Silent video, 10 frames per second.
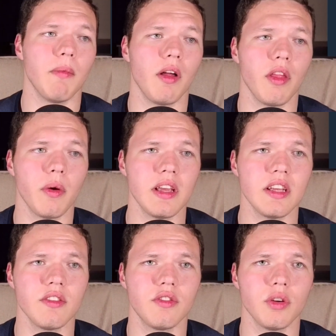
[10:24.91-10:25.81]
Although he
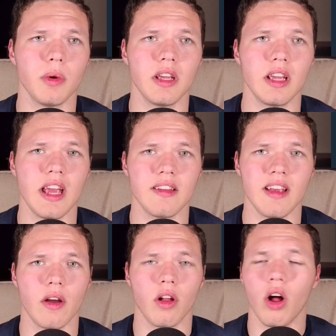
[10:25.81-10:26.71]
is doing a
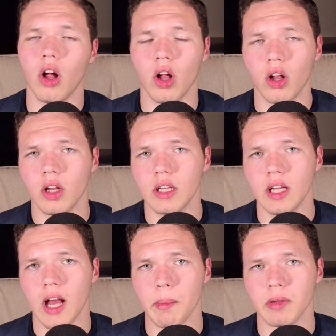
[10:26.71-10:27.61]
town hall,
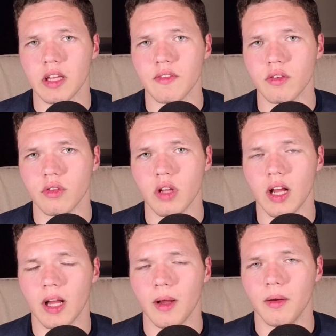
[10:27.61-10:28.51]
I believe, in
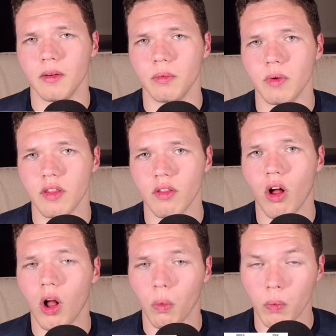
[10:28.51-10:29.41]
with
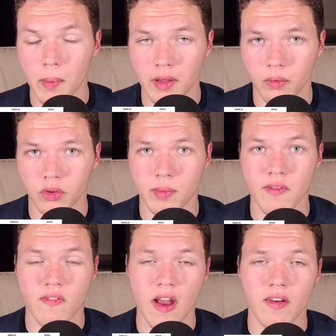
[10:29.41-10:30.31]
all women, which will
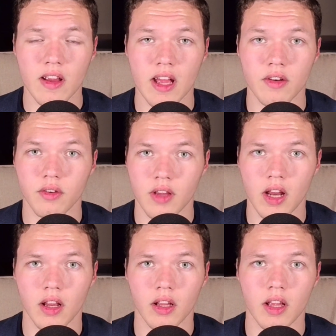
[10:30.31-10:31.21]
be very
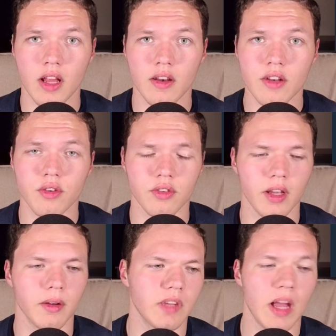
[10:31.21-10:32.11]
entertaining and
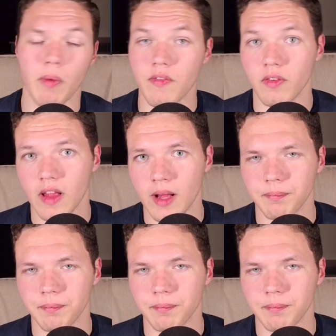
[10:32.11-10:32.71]
interesting. Can't wait for that.